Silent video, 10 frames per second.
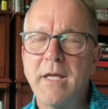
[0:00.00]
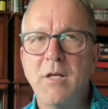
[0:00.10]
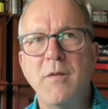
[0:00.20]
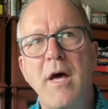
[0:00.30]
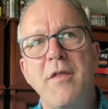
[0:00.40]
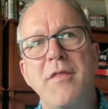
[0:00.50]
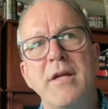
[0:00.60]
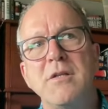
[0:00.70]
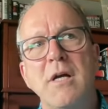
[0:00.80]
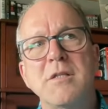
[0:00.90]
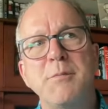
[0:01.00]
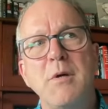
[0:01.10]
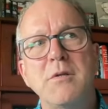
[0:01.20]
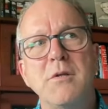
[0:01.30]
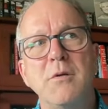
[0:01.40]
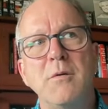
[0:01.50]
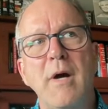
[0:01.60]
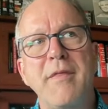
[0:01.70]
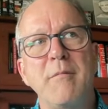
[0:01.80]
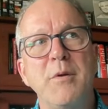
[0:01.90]
the other thing Jacques spoke to,
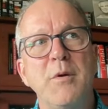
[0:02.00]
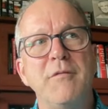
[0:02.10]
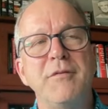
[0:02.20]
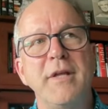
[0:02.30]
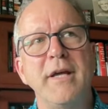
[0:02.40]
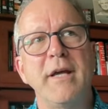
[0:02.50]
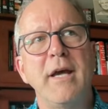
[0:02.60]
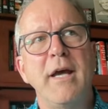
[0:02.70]
I think beautifully,